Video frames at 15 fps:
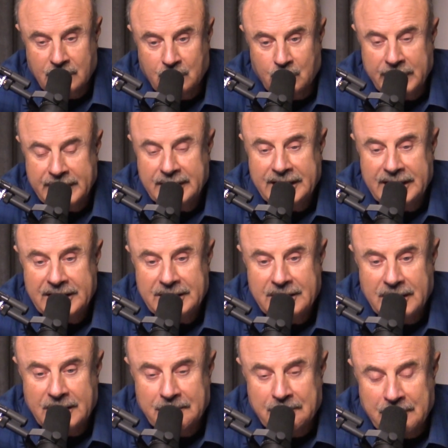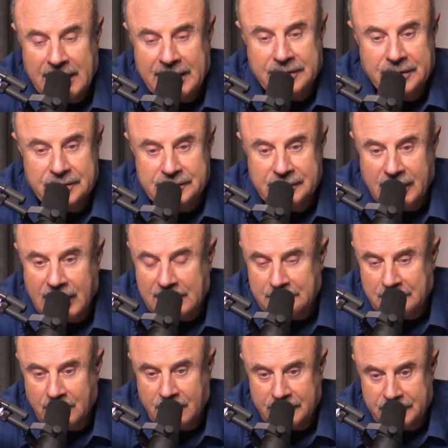We need mothers,
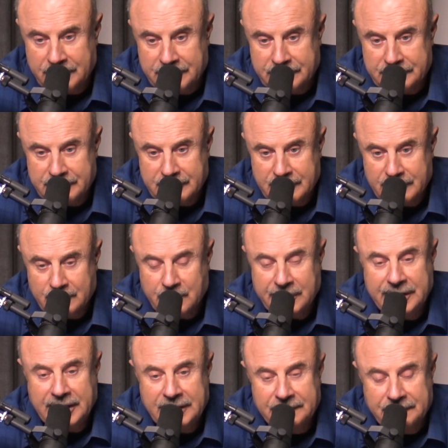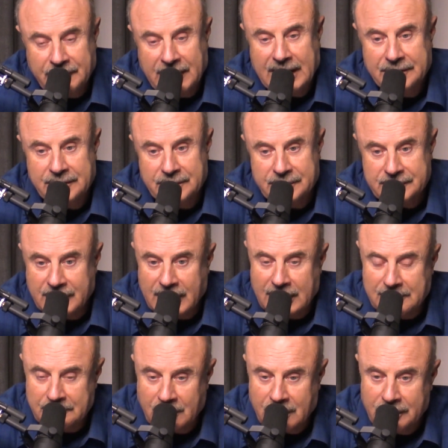not martyrs. We need fathers,
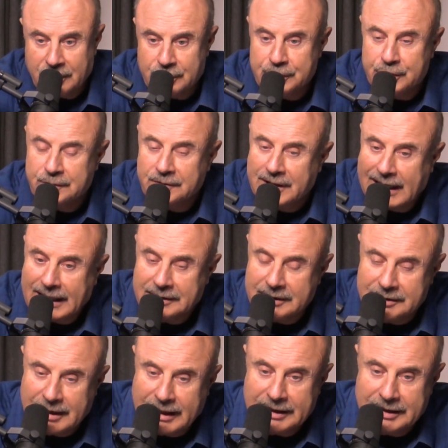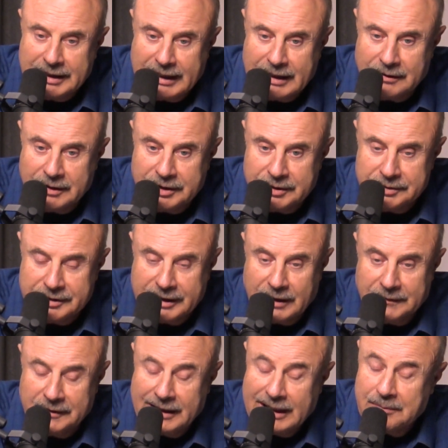not martyrs. You've got to take care of
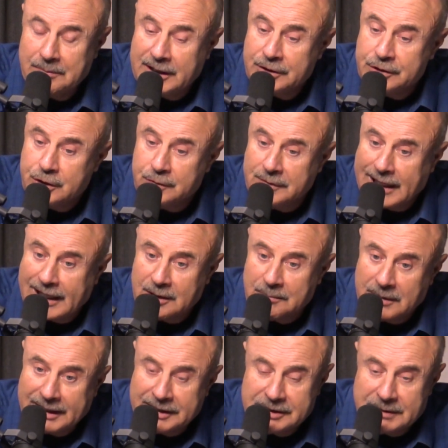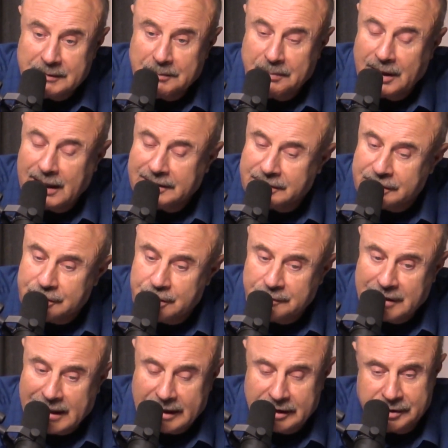yourself. And that means you've got to make some deposits.
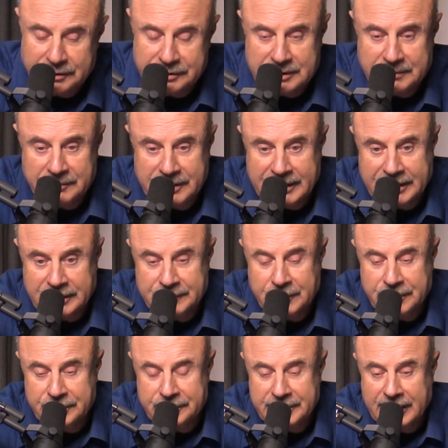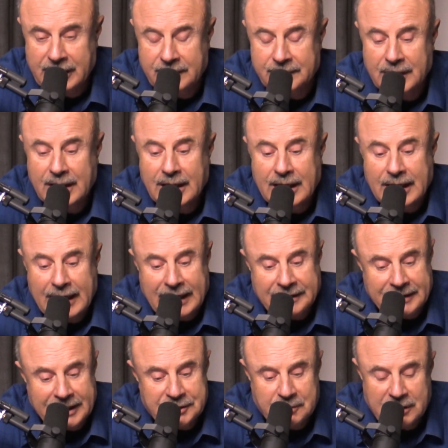You've got to do some things for yourself.
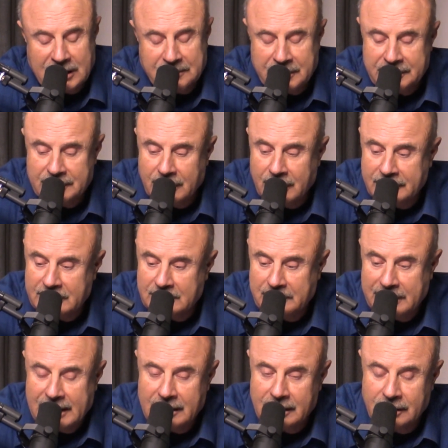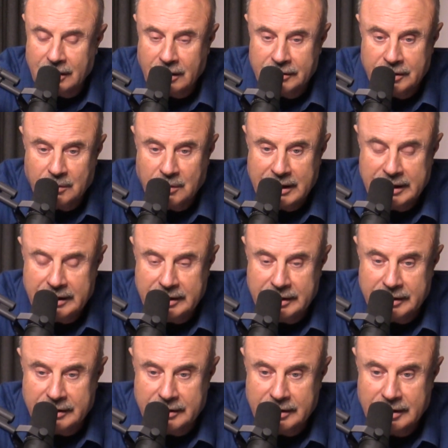And that's what I've been talking about along the way
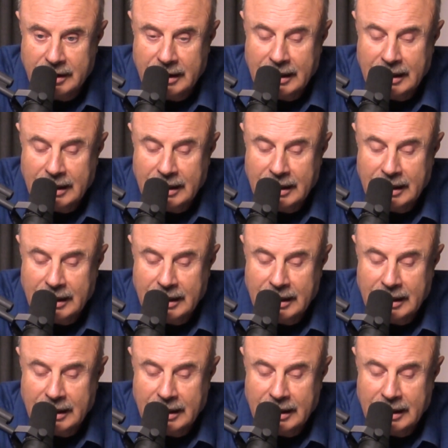here.